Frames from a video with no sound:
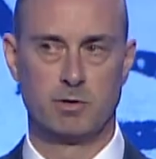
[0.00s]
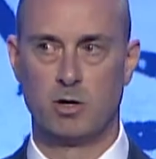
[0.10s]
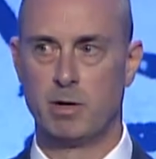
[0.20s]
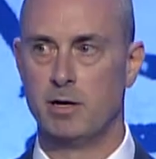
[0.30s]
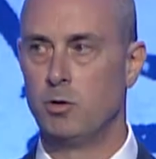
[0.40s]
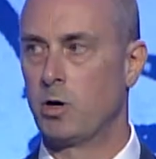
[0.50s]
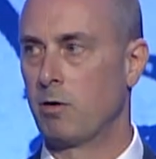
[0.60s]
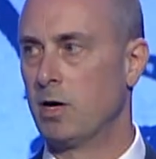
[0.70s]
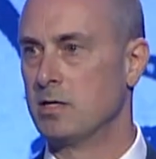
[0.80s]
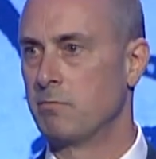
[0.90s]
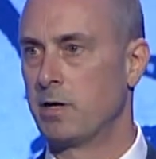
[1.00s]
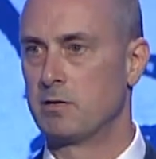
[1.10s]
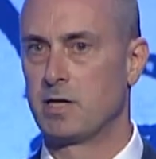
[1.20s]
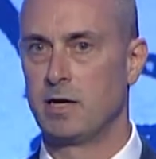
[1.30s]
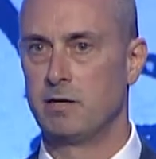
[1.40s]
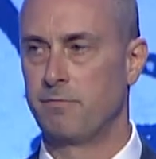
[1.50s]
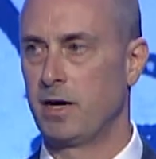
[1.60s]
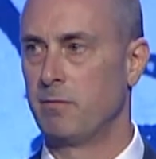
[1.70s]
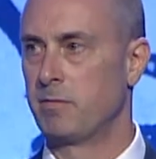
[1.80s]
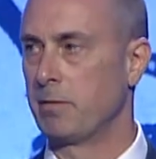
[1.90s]
nobody knew who I was and when I was getting
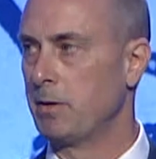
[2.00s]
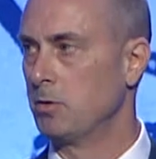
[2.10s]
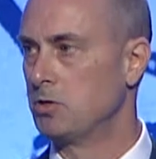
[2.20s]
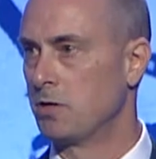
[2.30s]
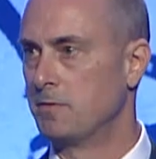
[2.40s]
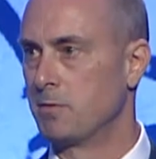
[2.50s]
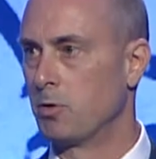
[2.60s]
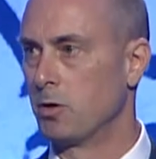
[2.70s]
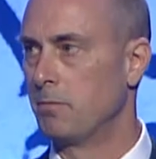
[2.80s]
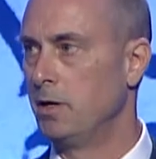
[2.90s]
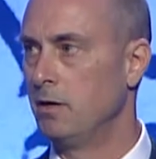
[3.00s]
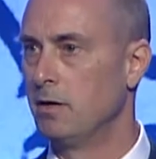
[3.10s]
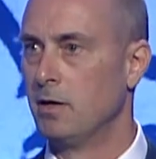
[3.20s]
defamed by people who should have supported me,